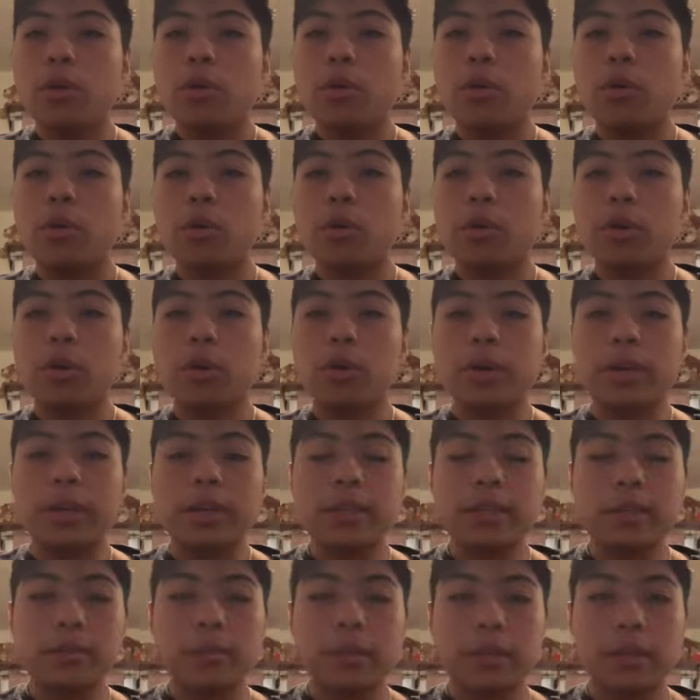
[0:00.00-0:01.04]
or go
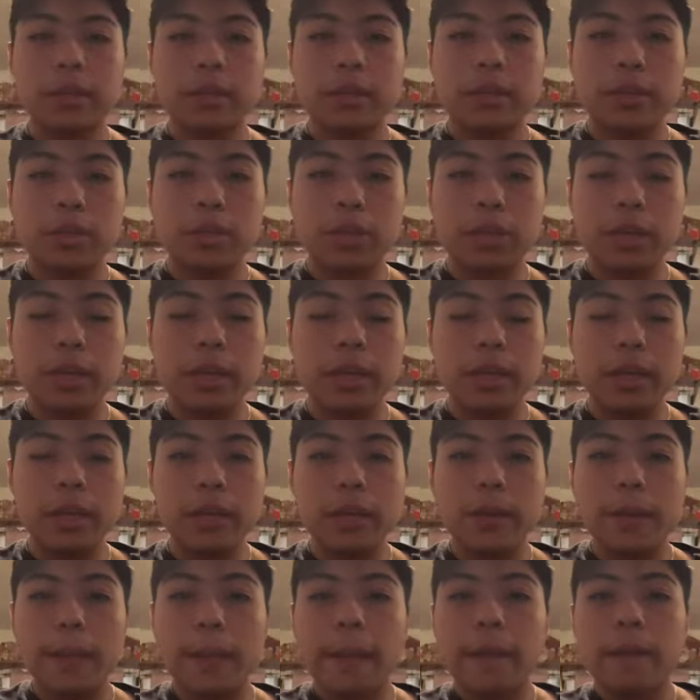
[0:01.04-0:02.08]
get something to
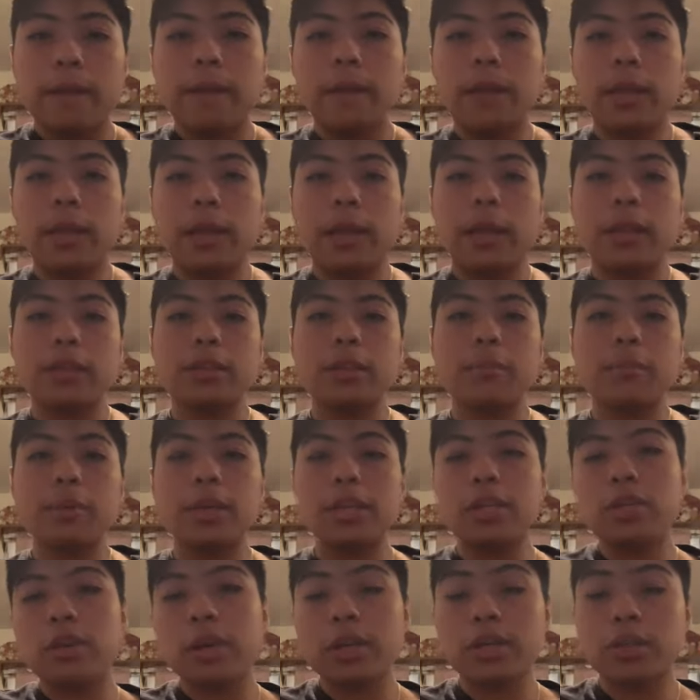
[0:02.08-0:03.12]
eat and
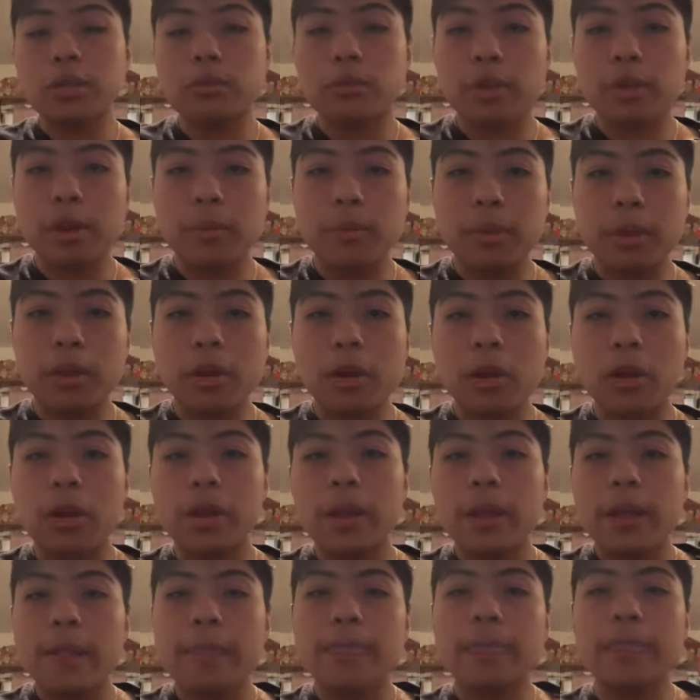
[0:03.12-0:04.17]
somebody tries to rob your car,